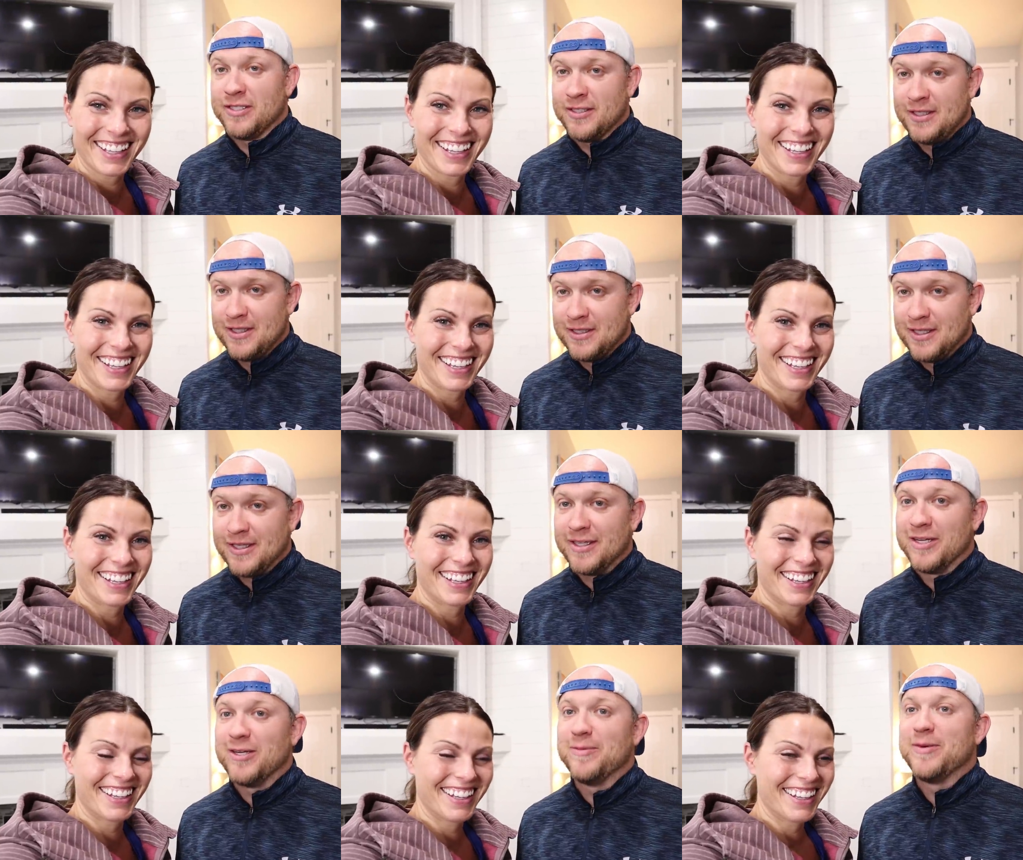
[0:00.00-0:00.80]
Speaker 1: just needs a
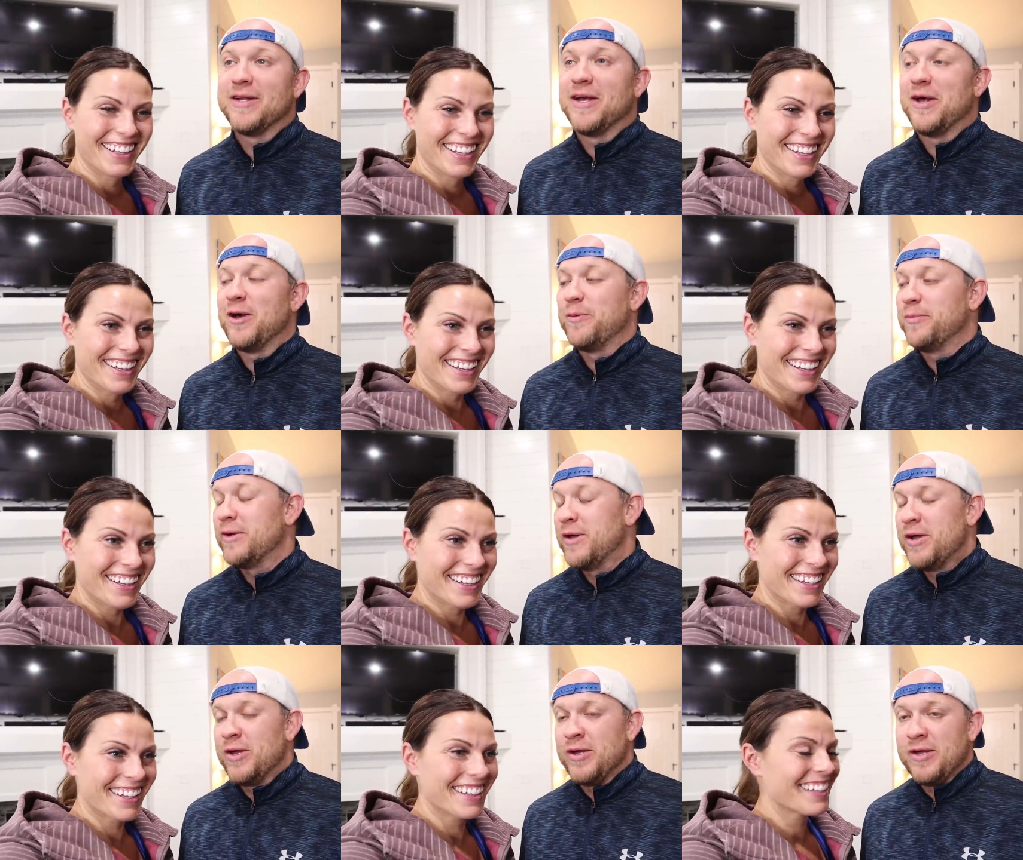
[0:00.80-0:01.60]
little bit of
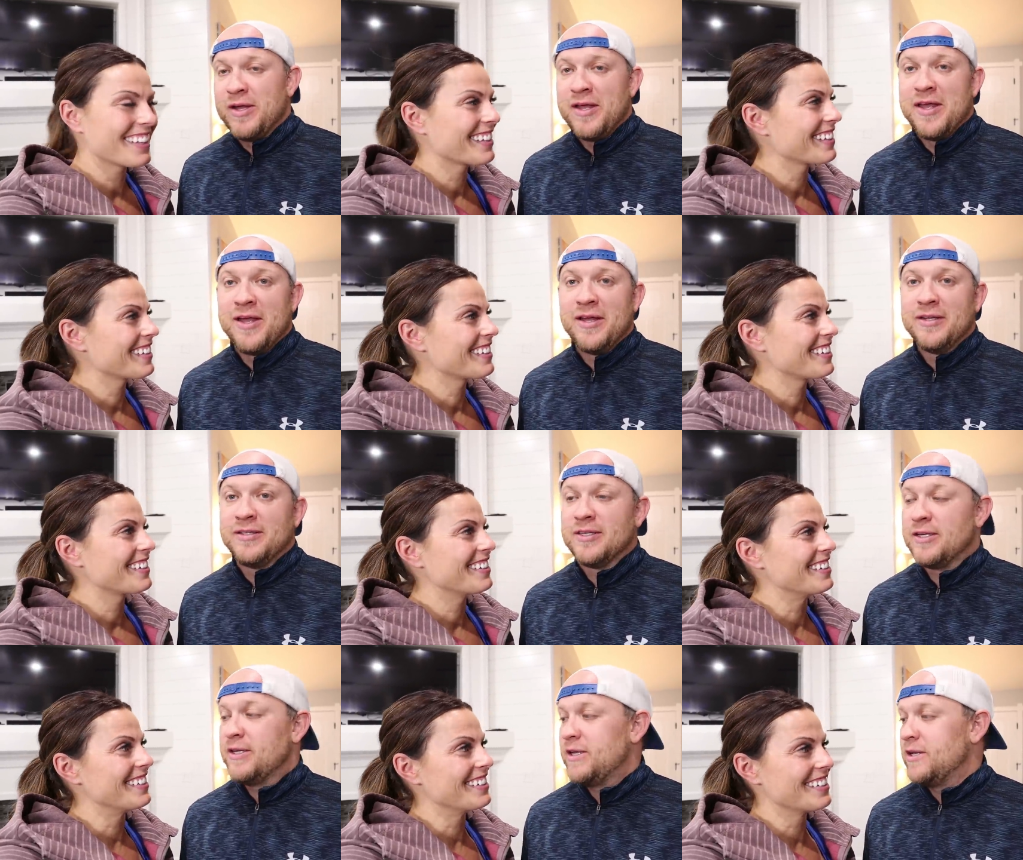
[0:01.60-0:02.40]
help.
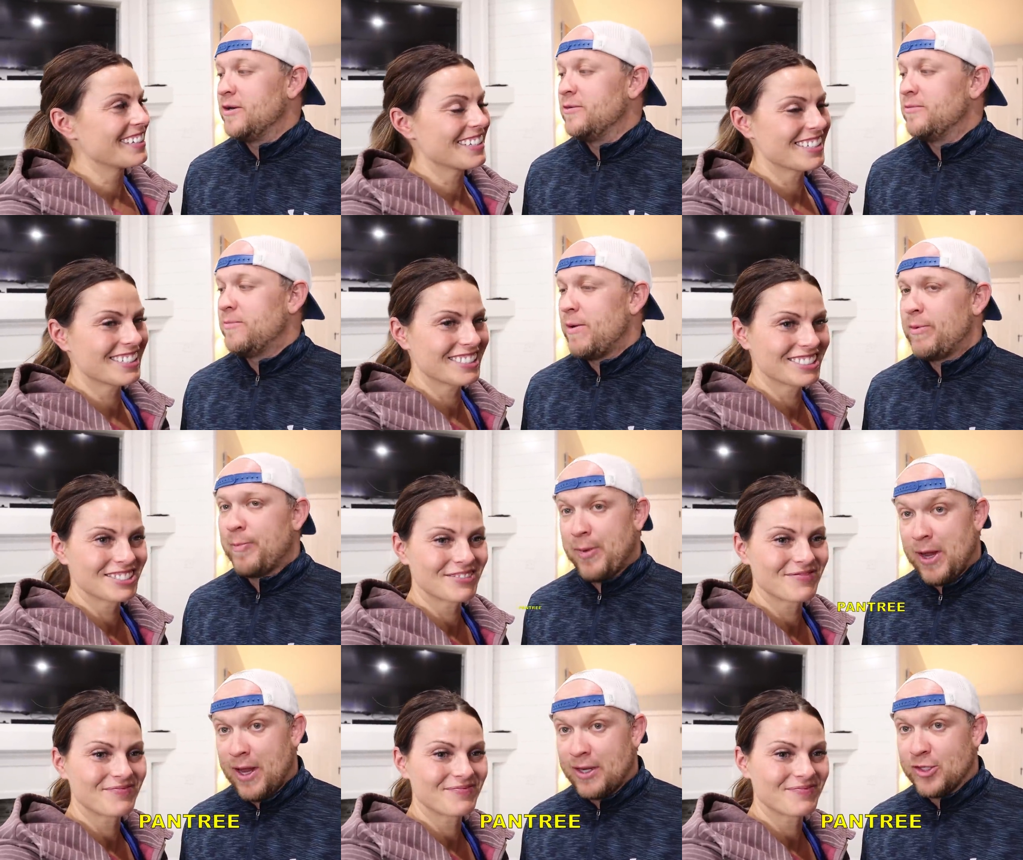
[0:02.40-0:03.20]
And, uh, you know,
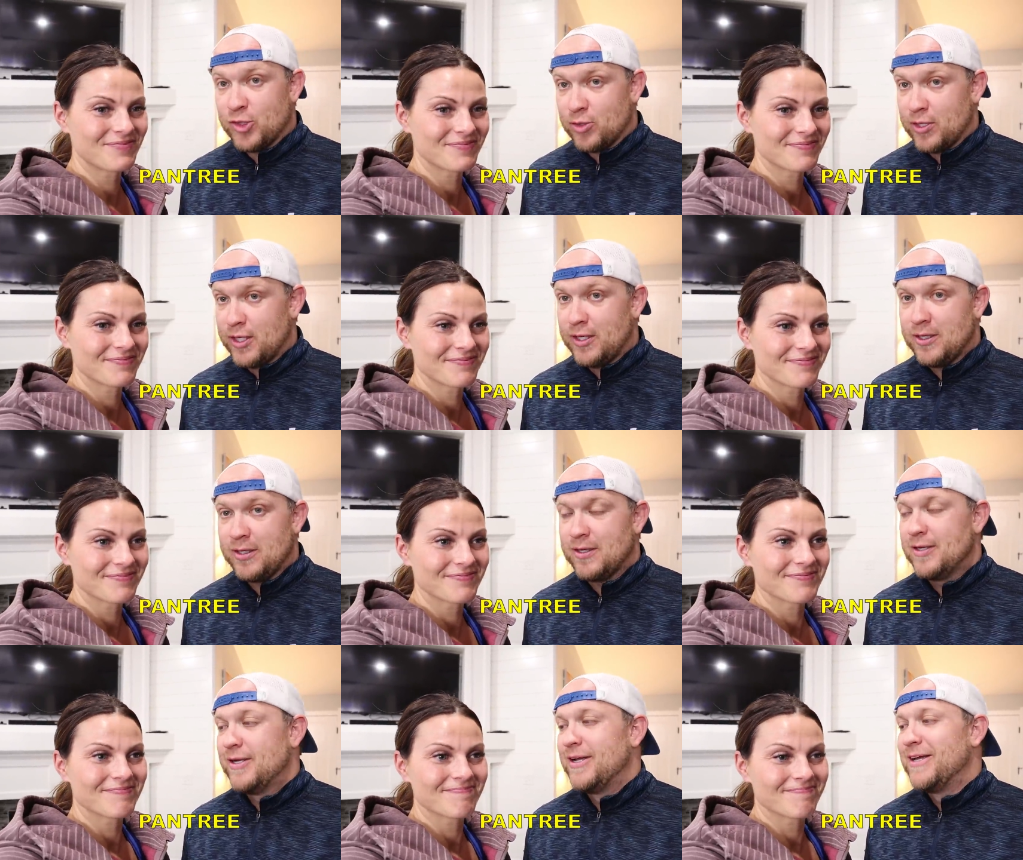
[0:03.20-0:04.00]
remember pantry?
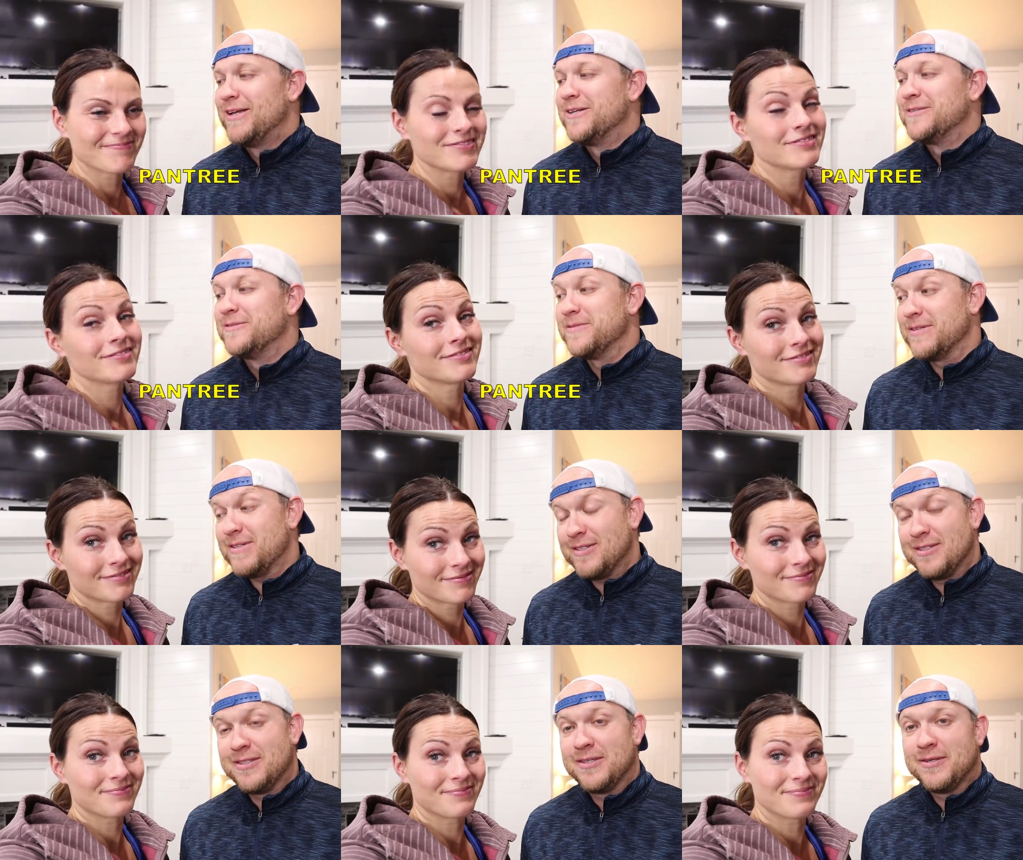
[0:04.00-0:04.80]

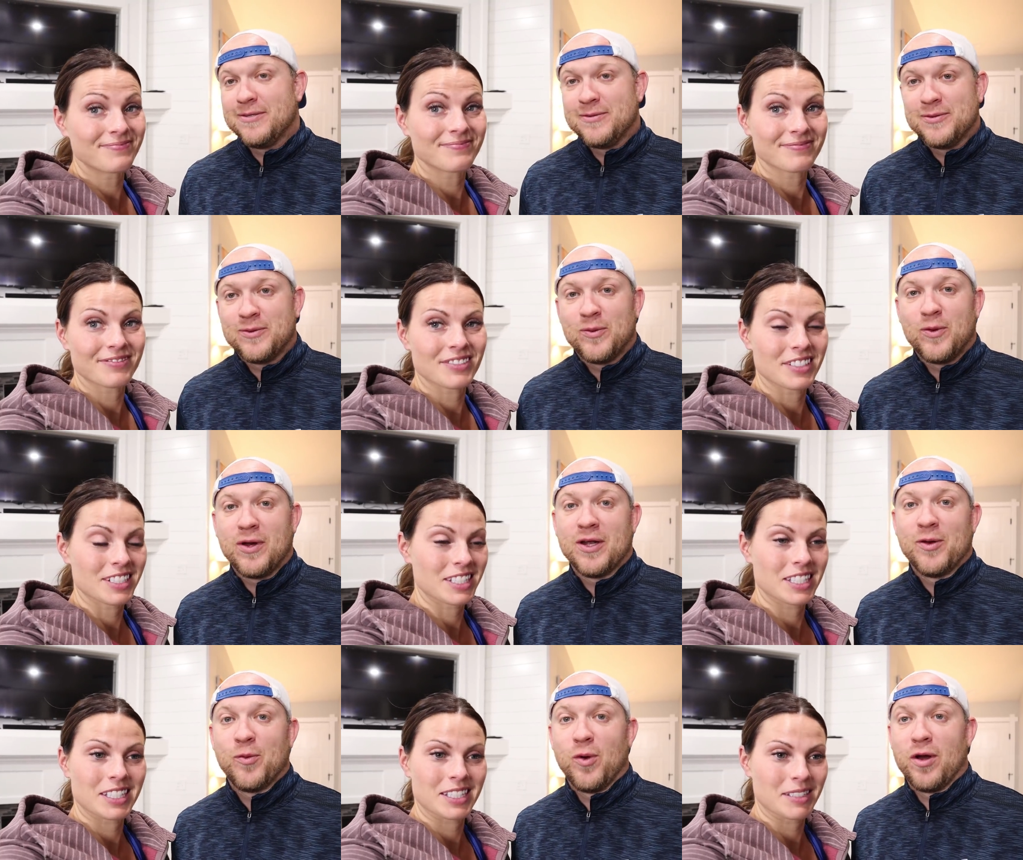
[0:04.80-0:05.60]
So
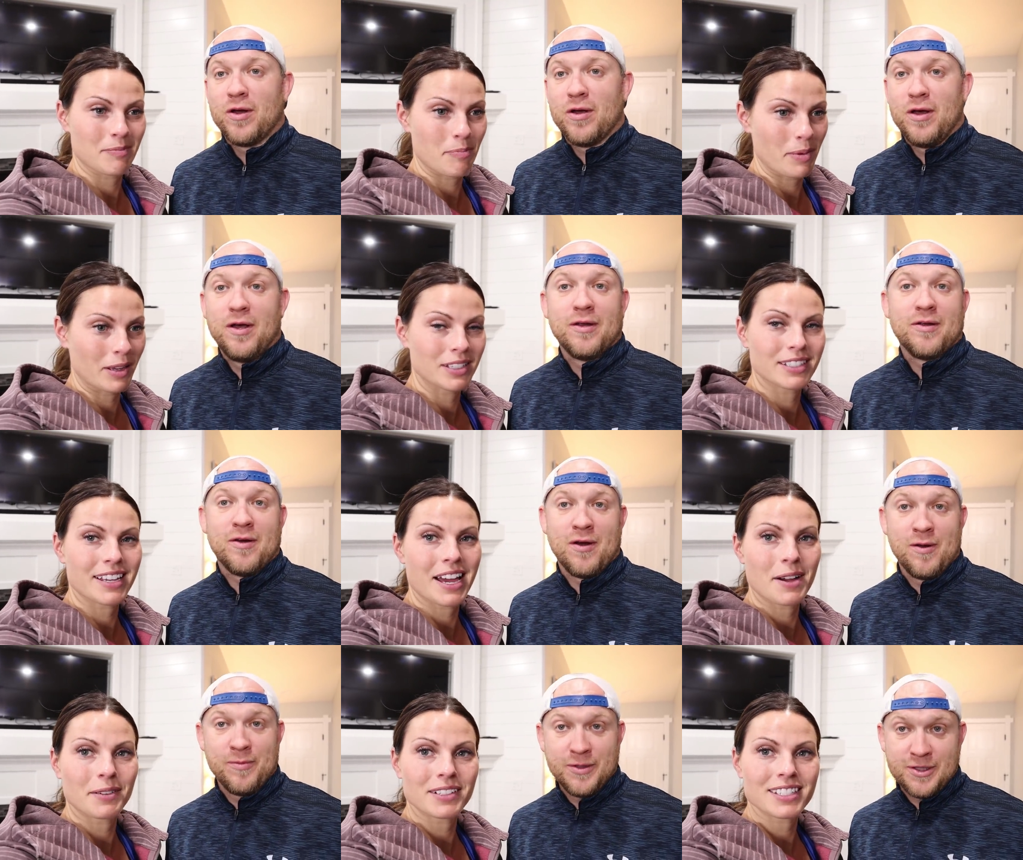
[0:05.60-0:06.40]
we're going to work on
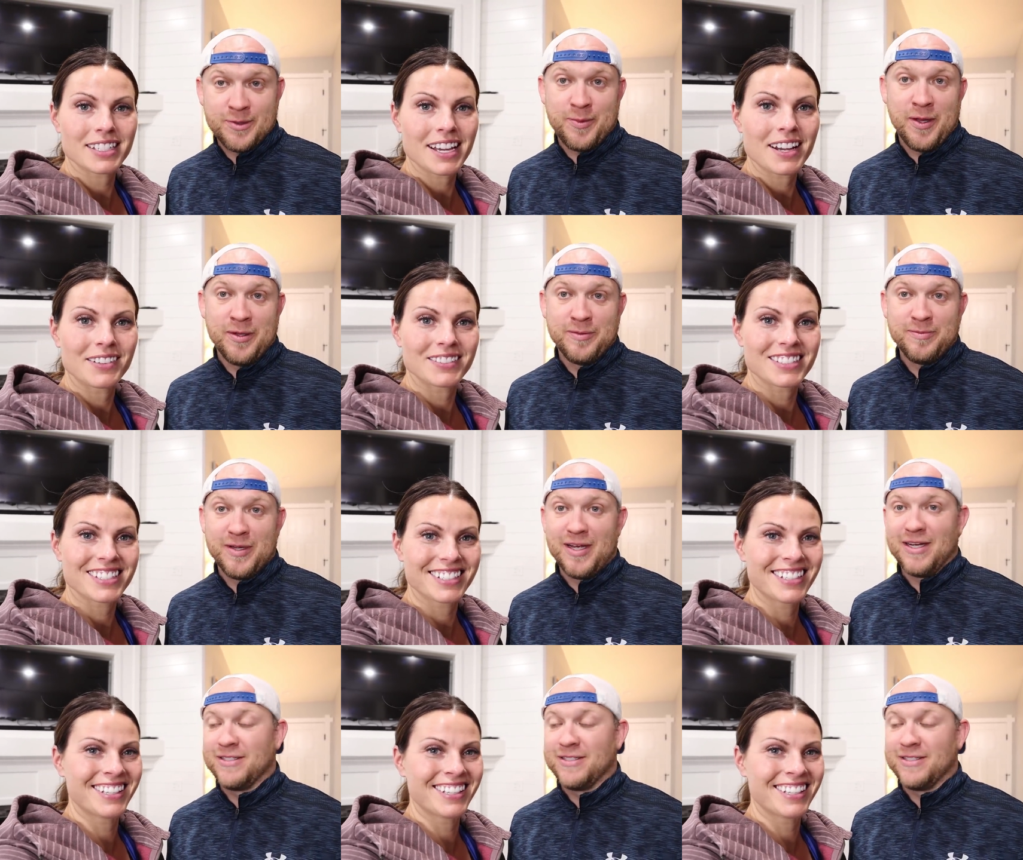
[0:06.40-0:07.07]
it how it sounds.